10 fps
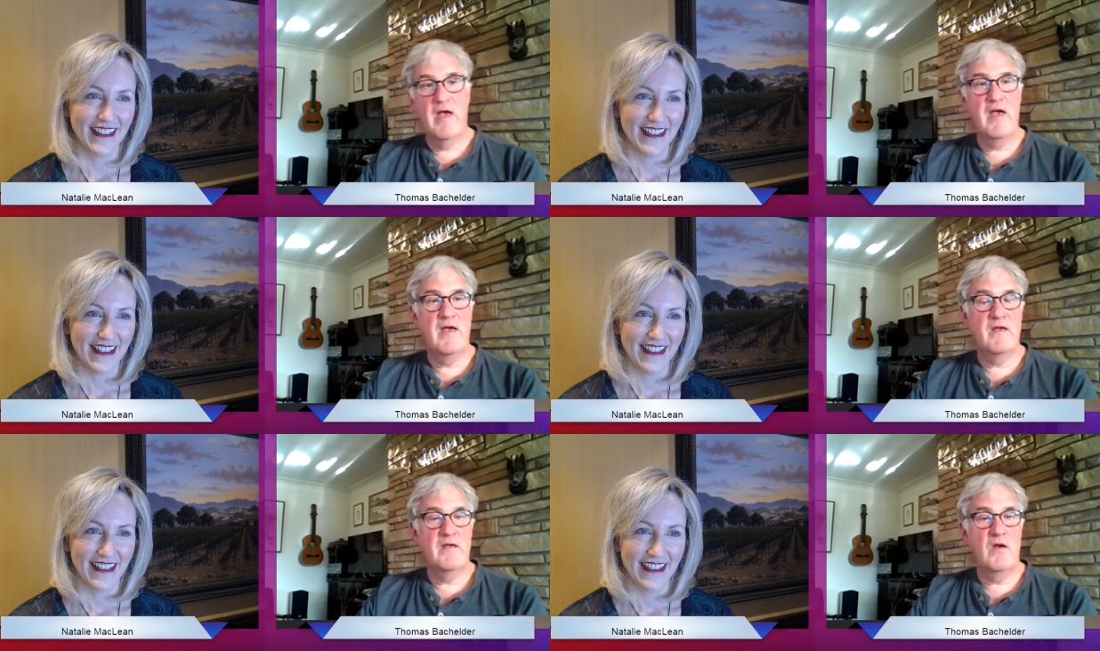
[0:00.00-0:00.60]

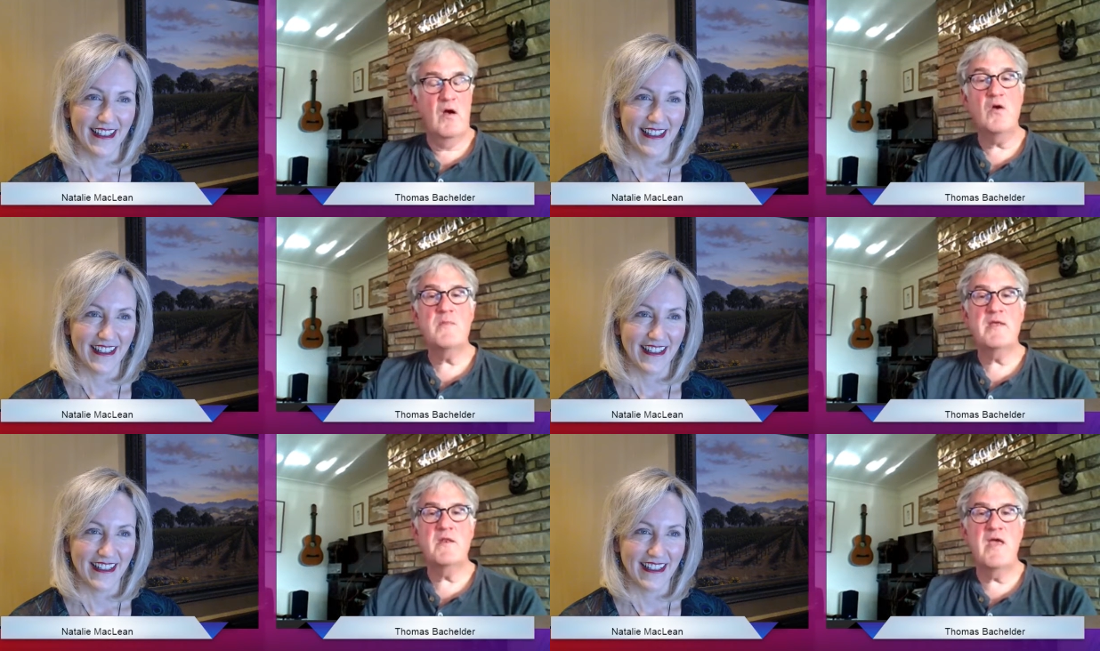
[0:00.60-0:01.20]
Speaker 1: Uh, oh,
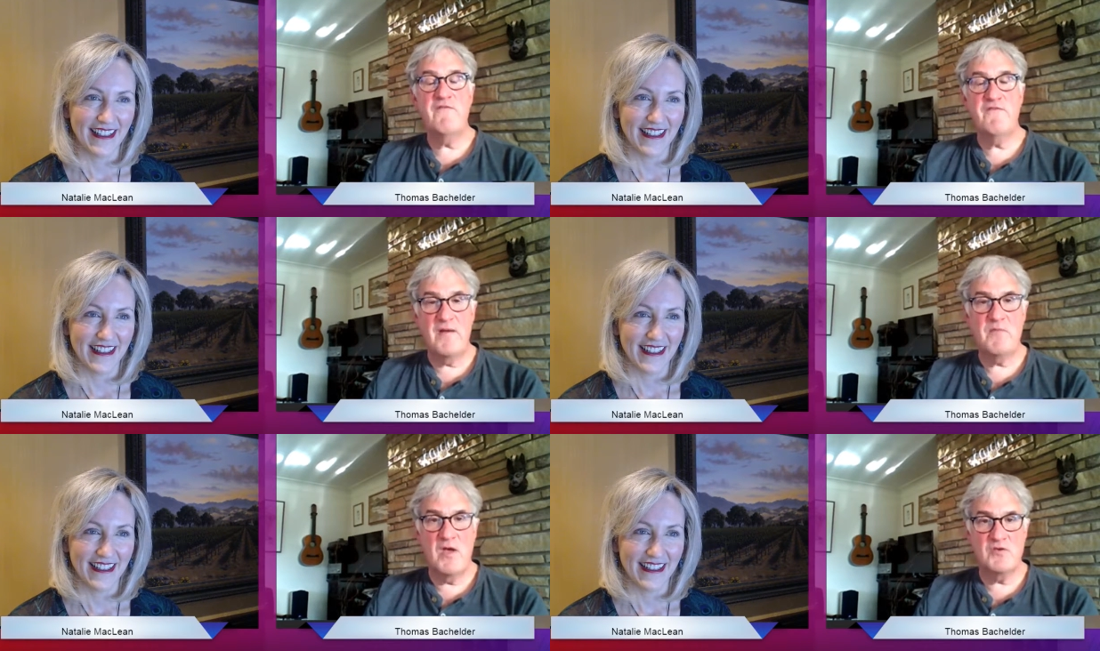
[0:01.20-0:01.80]
you mean if
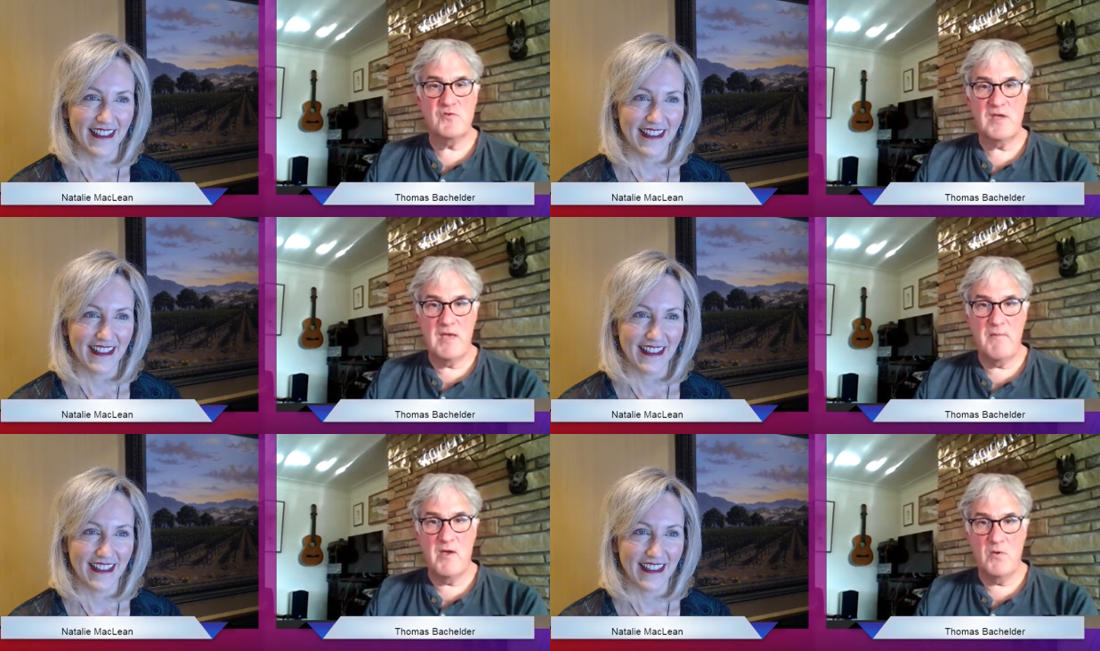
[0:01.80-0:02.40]
I'm not
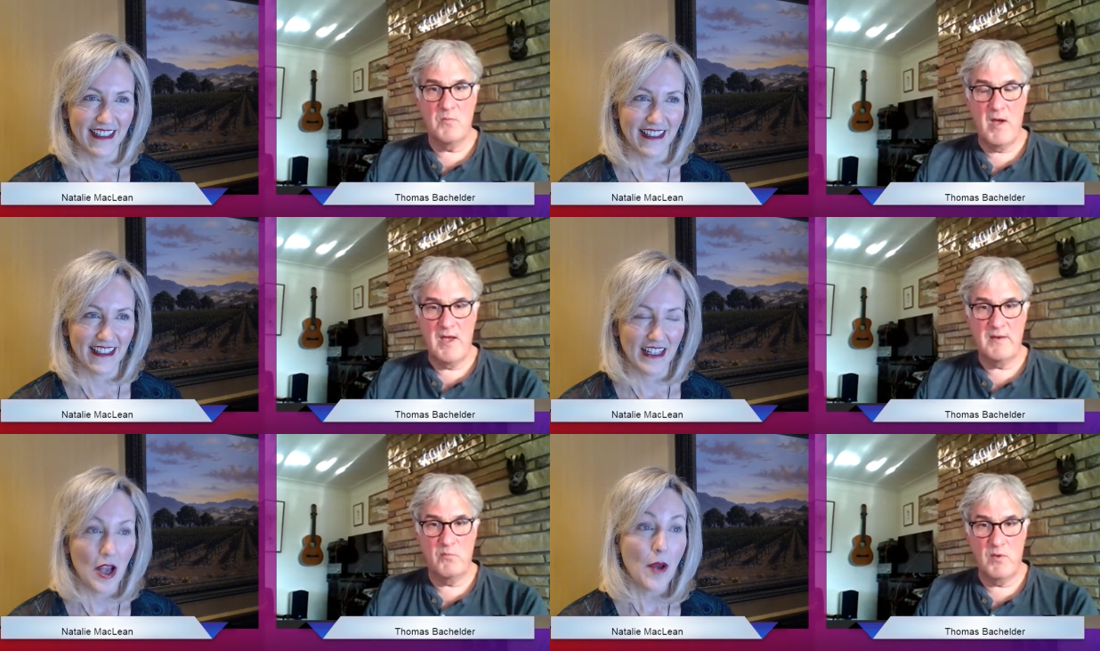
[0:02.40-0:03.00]
drinking my own
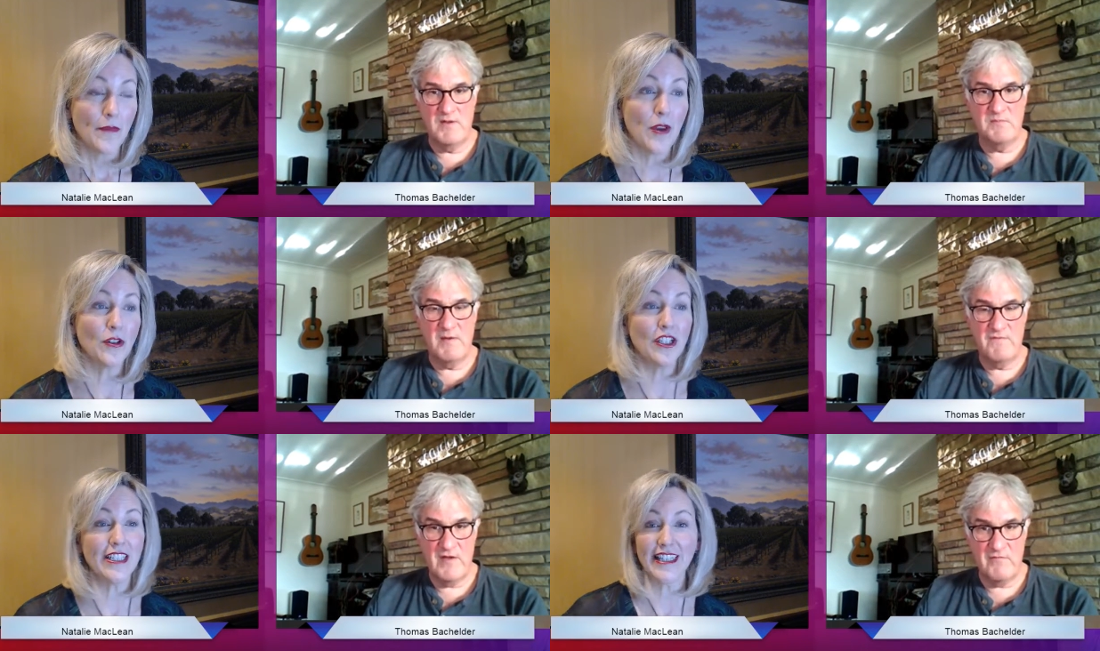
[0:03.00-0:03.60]
wine? What no,
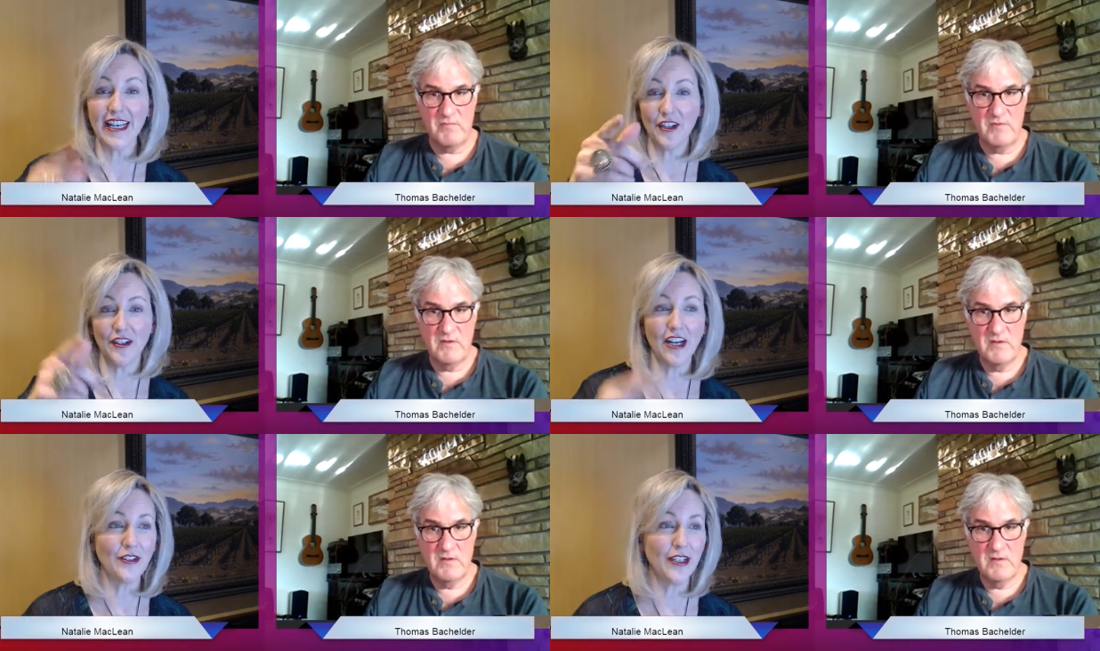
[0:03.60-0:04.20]
she's saying you're
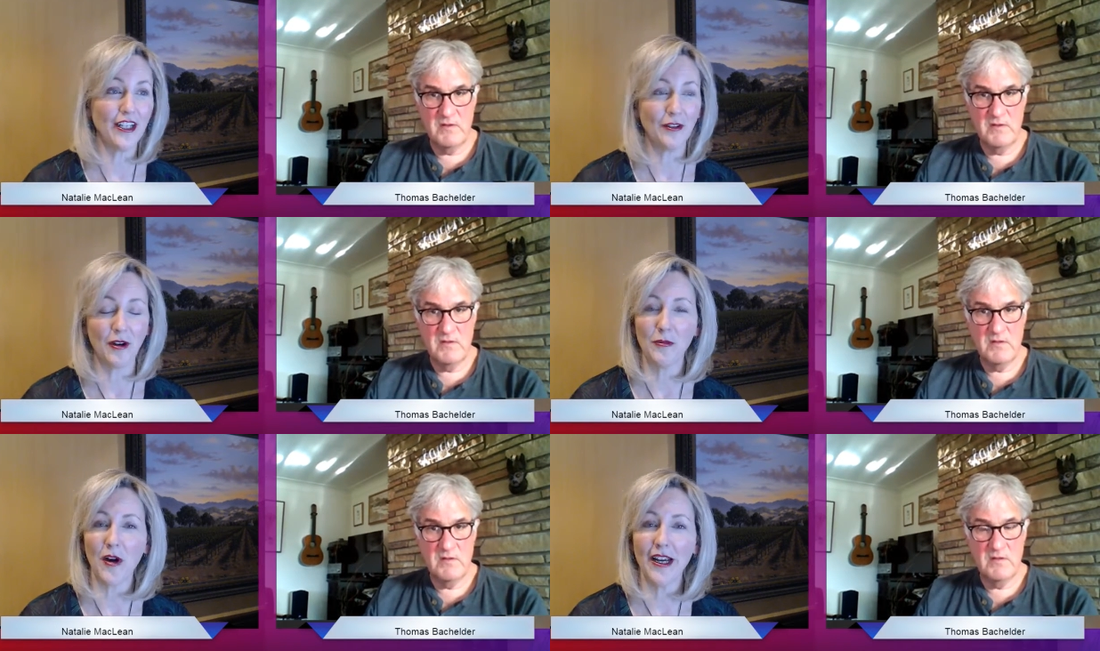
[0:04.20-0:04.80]
Speaker 2: not drinking your own
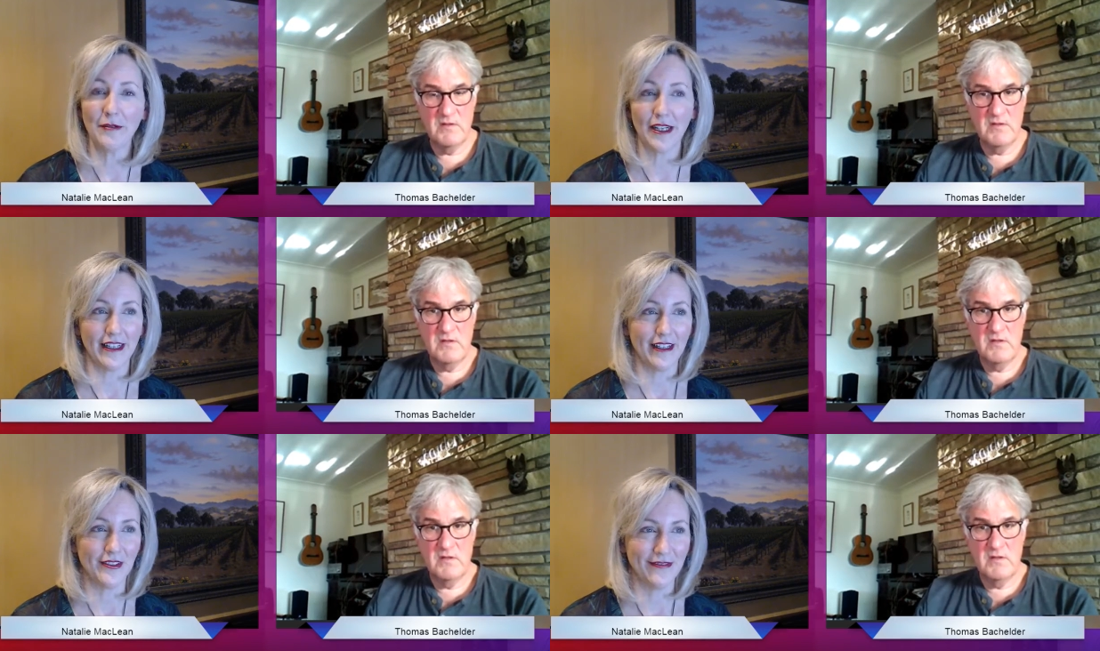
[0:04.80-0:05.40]
wine right
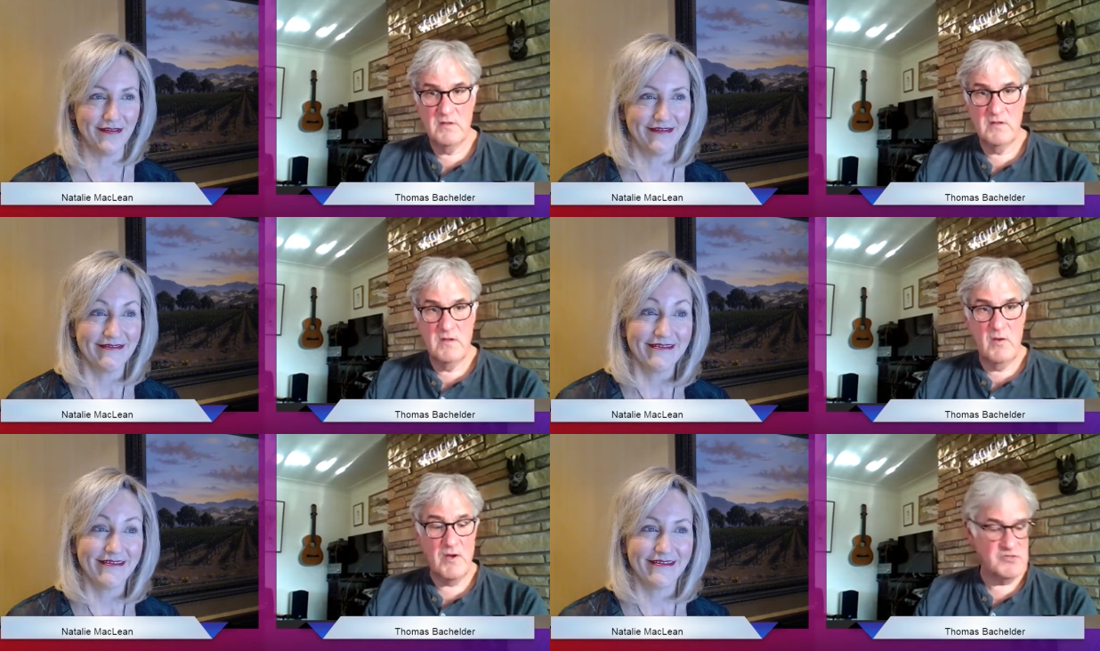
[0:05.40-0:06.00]
now.
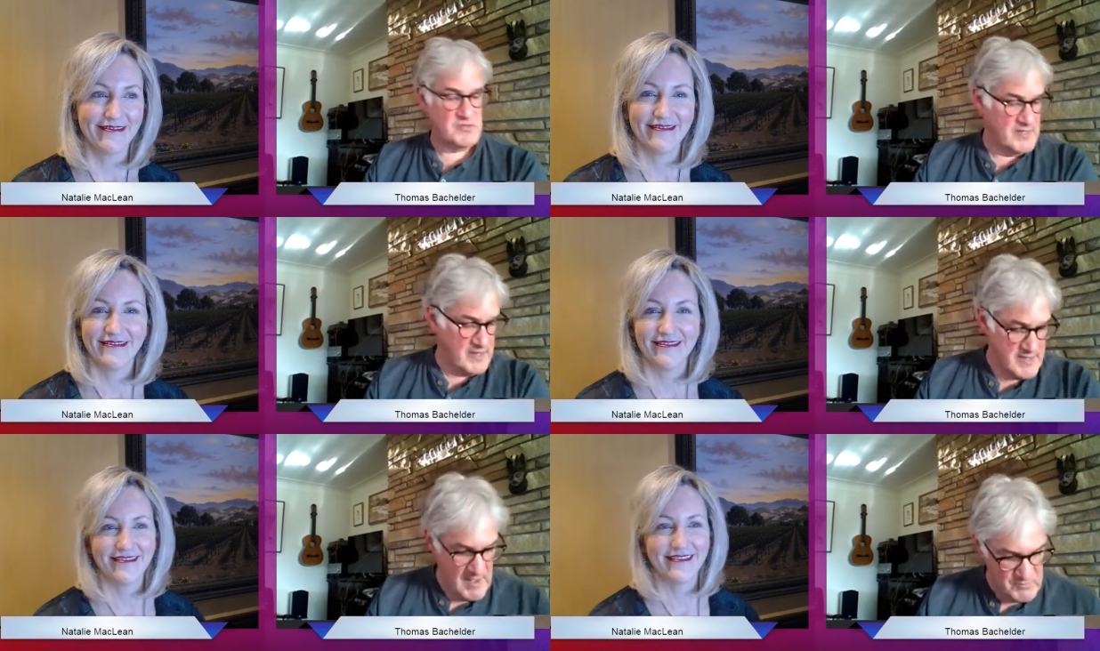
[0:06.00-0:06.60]
Speaker 1: Well, oh, I was
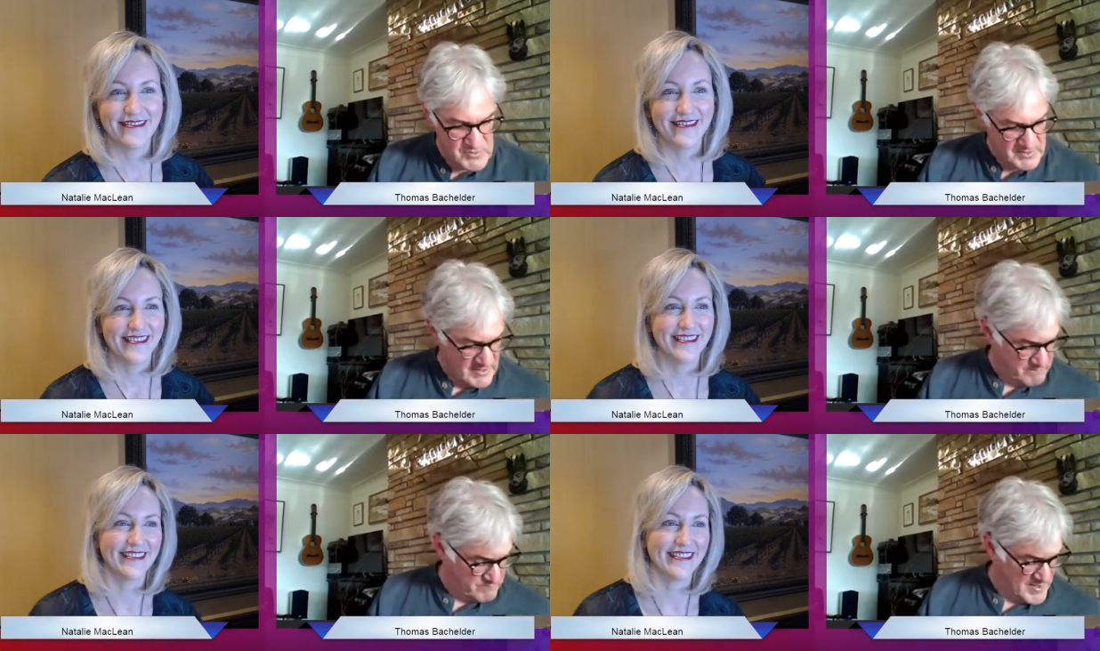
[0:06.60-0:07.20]
drinking. Yeah, I'm
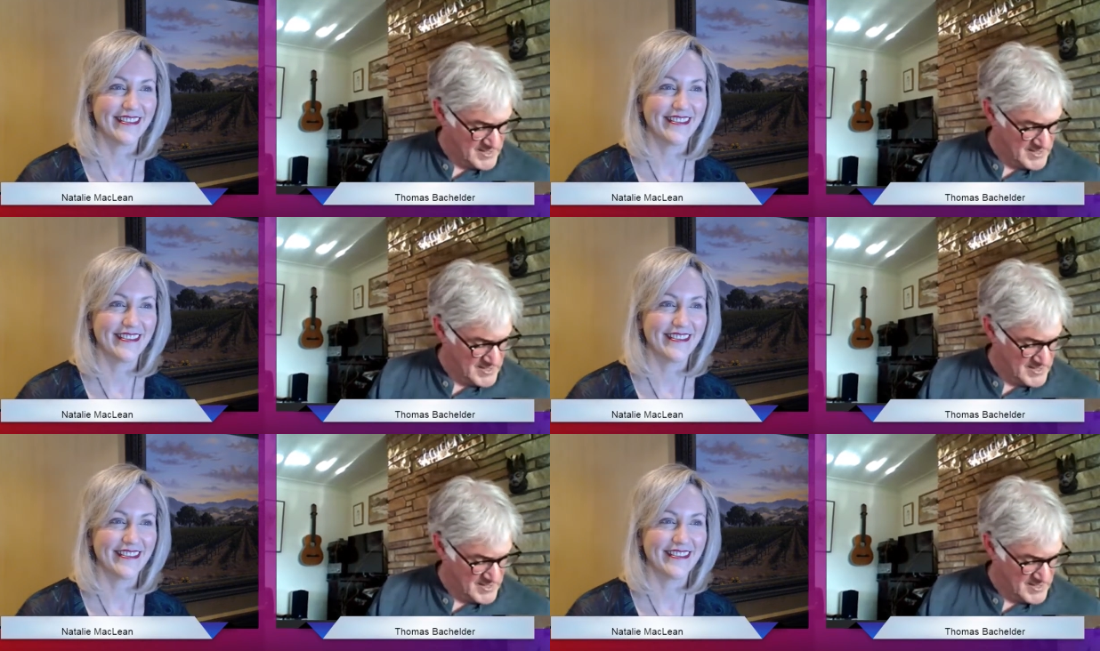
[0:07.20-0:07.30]
drinking